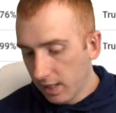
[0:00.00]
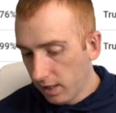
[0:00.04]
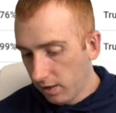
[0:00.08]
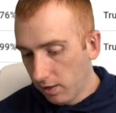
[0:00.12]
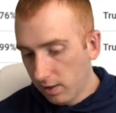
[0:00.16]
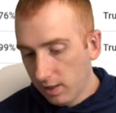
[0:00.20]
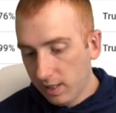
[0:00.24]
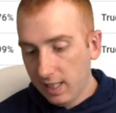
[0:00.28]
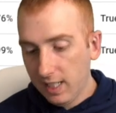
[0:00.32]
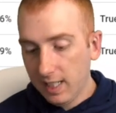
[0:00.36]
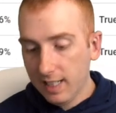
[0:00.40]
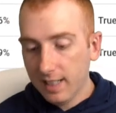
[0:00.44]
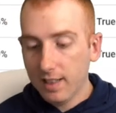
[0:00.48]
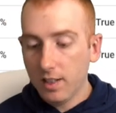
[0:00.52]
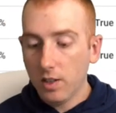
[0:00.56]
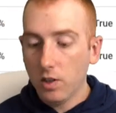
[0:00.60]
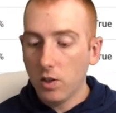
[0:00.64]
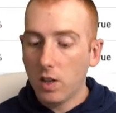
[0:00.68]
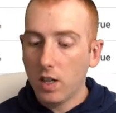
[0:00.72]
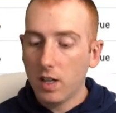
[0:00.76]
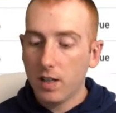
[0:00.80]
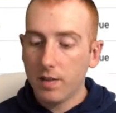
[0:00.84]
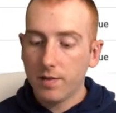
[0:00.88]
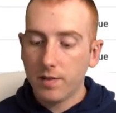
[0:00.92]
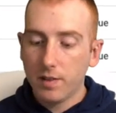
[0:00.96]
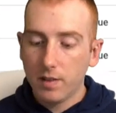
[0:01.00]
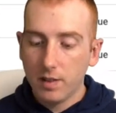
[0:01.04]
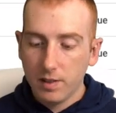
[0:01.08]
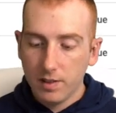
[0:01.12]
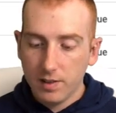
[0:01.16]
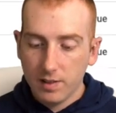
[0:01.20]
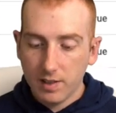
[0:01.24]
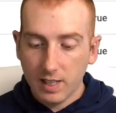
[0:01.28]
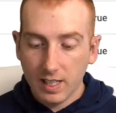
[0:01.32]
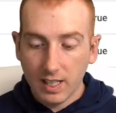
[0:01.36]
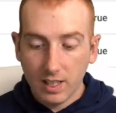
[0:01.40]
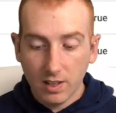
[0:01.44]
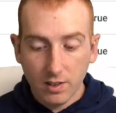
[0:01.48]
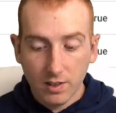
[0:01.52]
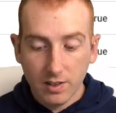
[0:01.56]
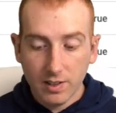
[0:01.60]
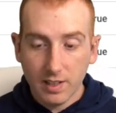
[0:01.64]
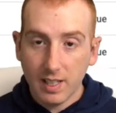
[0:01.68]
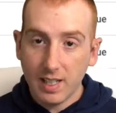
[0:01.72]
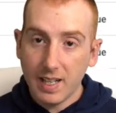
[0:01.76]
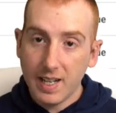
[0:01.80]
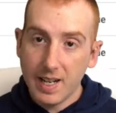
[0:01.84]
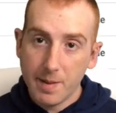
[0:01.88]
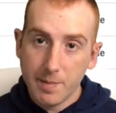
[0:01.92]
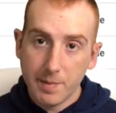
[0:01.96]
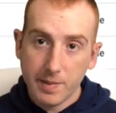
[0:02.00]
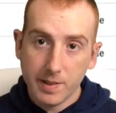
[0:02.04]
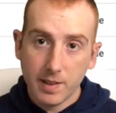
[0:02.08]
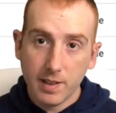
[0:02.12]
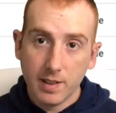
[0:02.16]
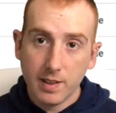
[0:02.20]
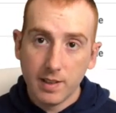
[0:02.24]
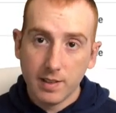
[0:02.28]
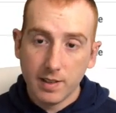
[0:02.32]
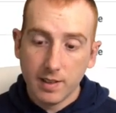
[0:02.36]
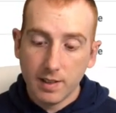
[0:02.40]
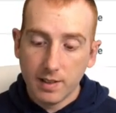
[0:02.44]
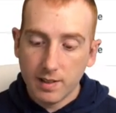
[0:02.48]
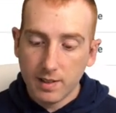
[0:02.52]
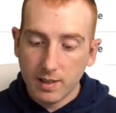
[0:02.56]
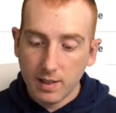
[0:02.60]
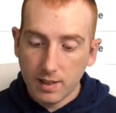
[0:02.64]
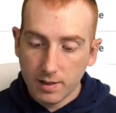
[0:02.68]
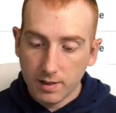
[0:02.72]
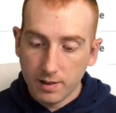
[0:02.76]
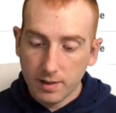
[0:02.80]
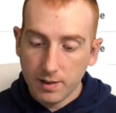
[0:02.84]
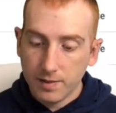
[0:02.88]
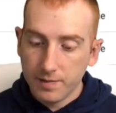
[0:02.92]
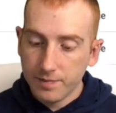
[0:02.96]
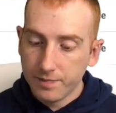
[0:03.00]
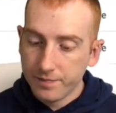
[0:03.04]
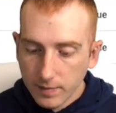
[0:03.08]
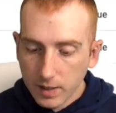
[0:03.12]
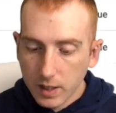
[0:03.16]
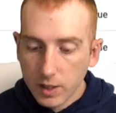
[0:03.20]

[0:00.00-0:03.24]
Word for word: Looking at the offers, it looks like Amazon is a seller.